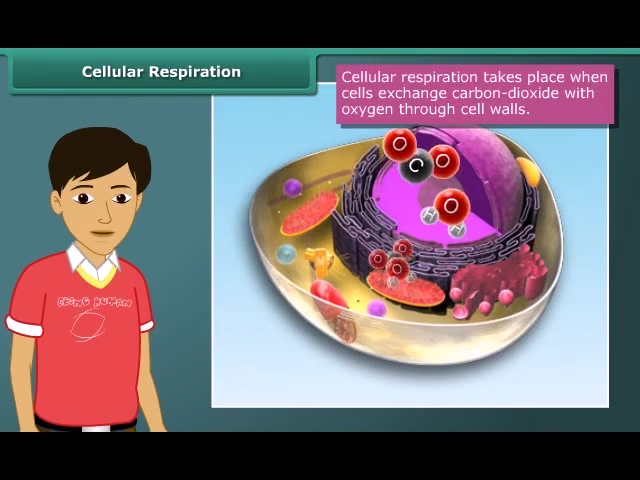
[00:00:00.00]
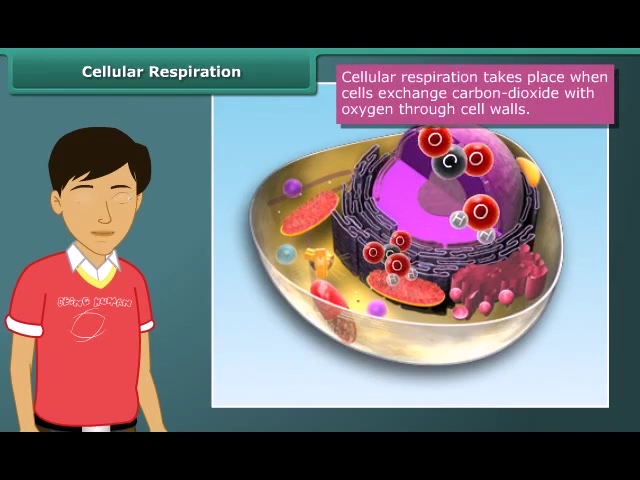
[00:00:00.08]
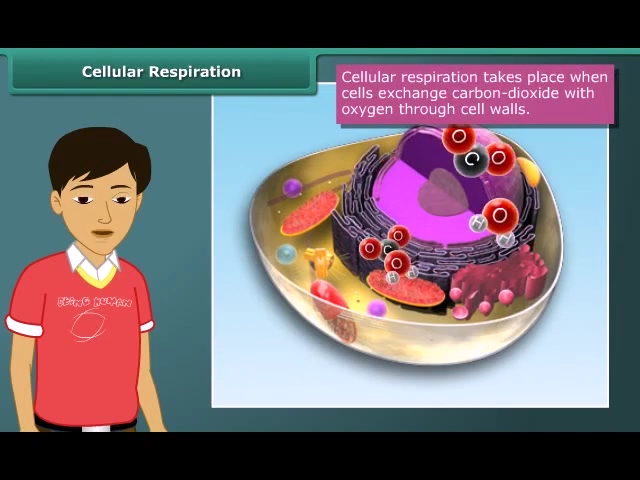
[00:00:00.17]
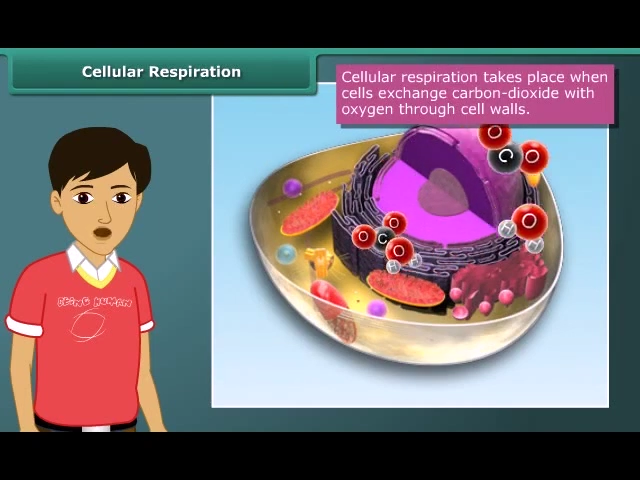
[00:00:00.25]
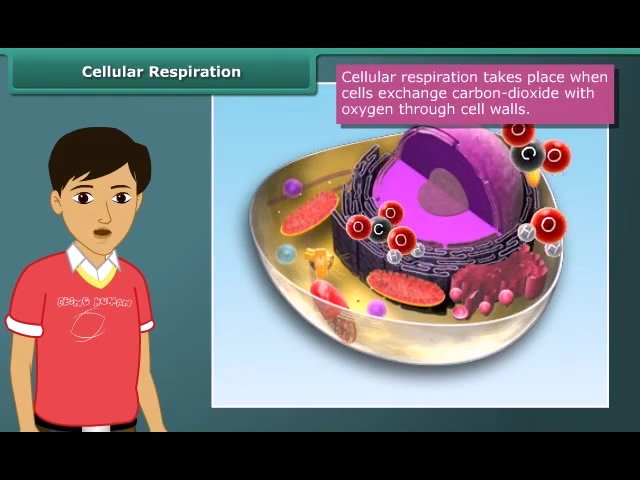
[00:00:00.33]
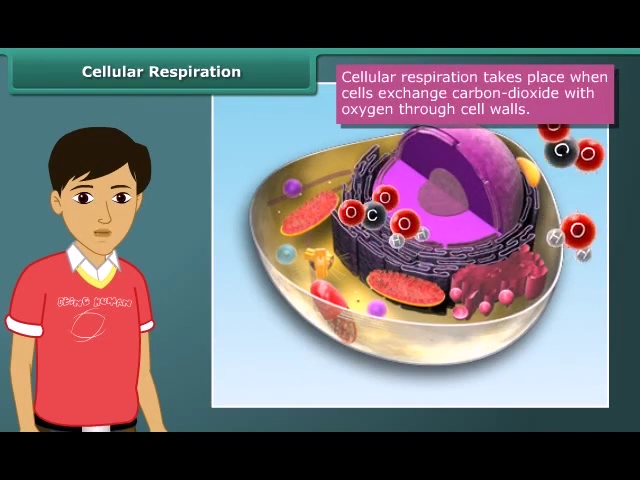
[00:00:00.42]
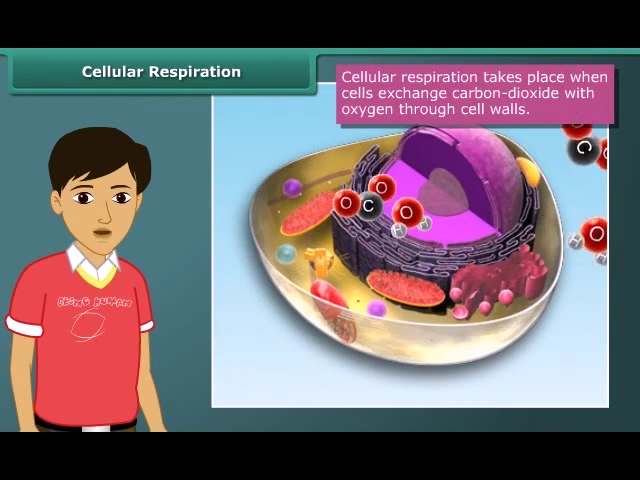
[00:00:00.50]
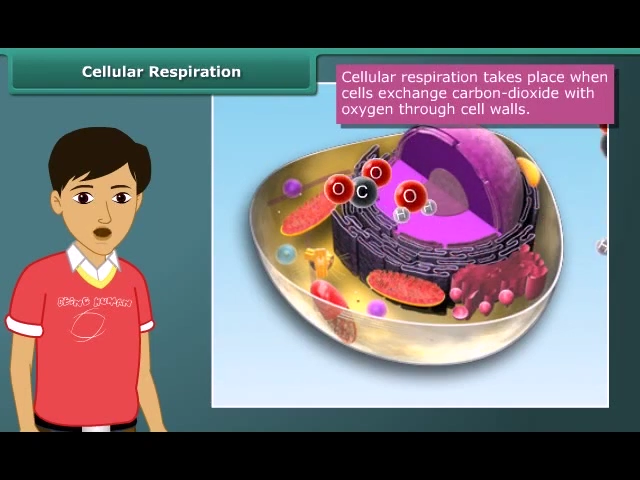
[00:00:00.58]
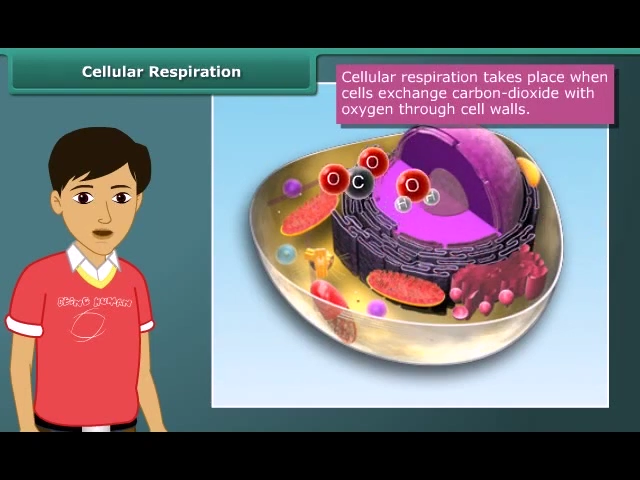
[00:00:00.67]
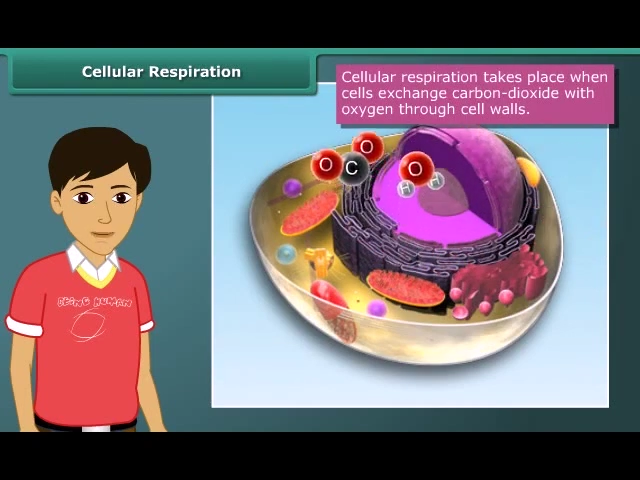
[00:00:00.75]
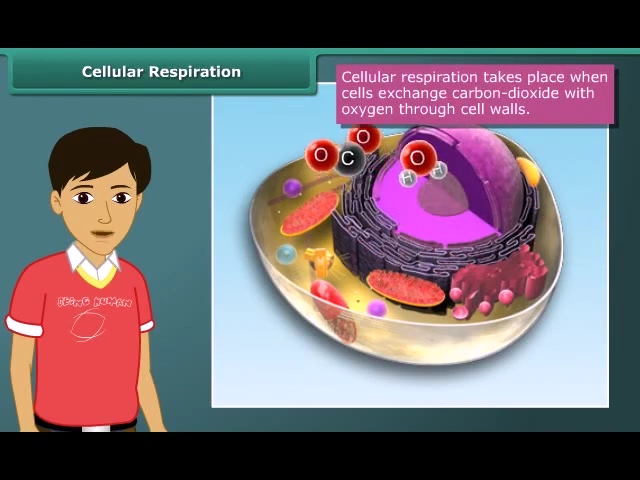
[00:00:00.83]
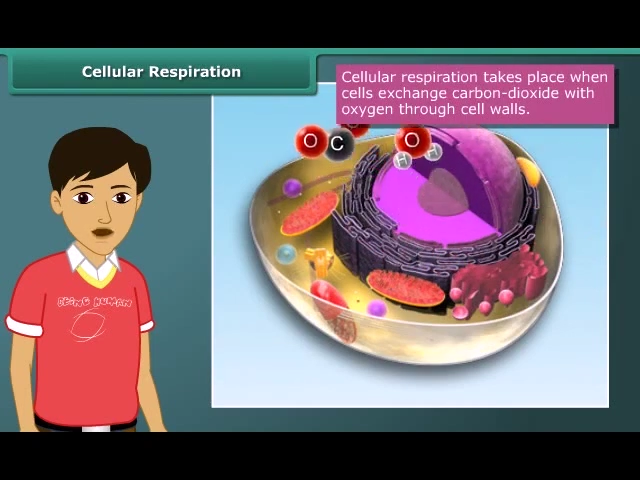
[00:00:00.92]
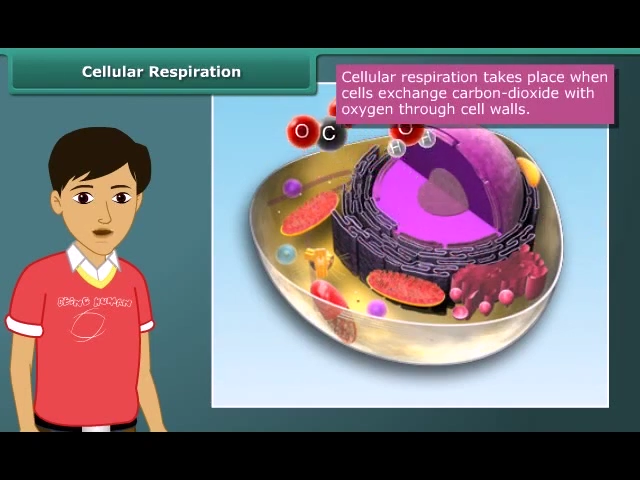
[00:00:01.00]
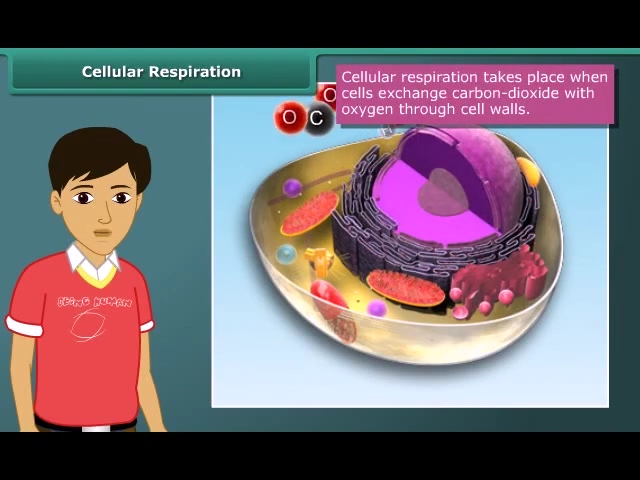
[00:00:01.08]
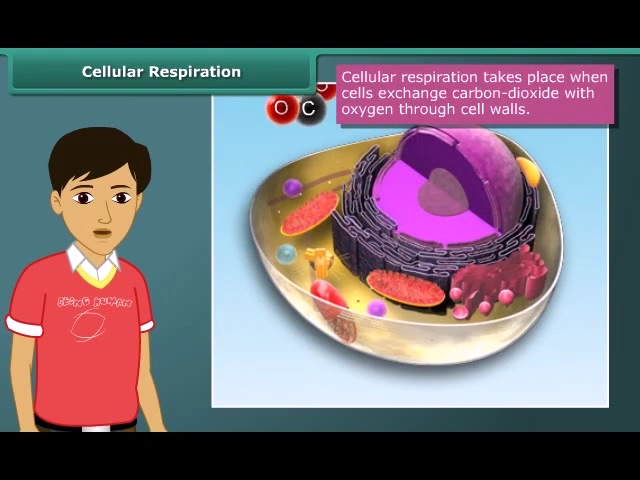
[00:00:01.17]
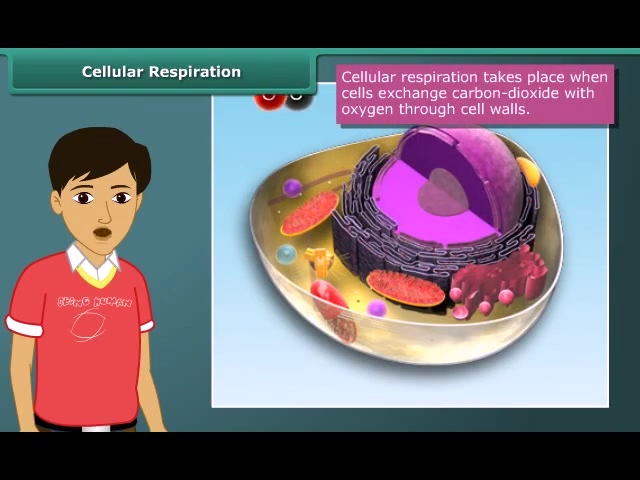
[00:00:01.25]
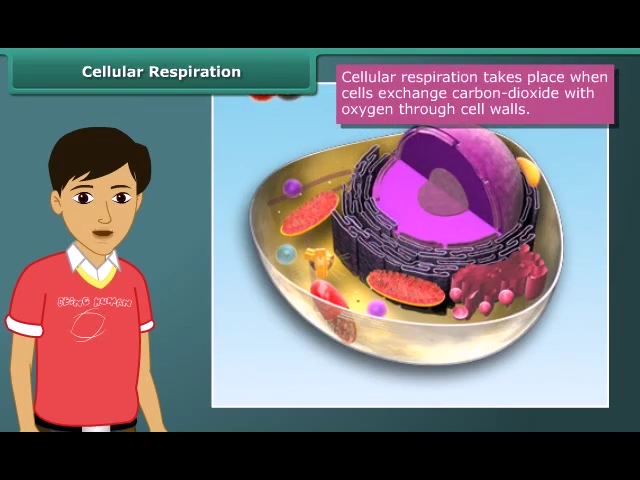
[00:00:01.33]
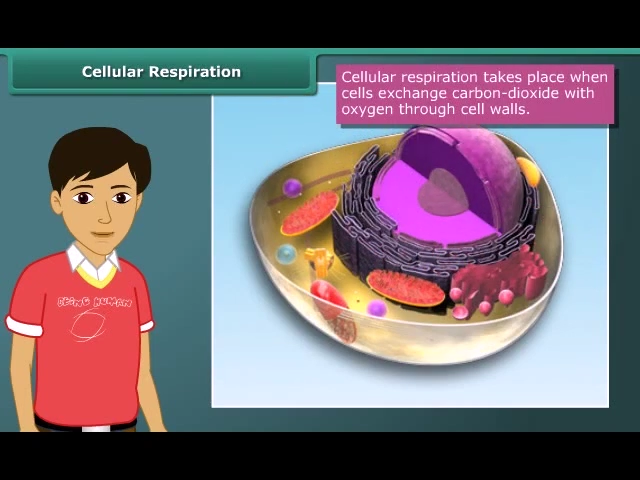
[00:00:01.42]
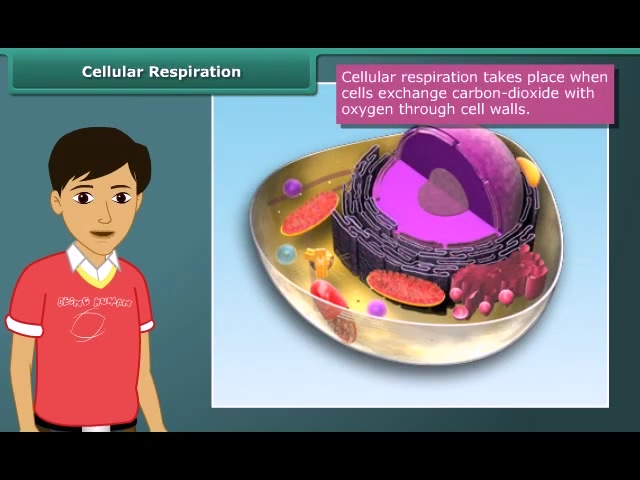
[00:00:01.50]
exchange unwanted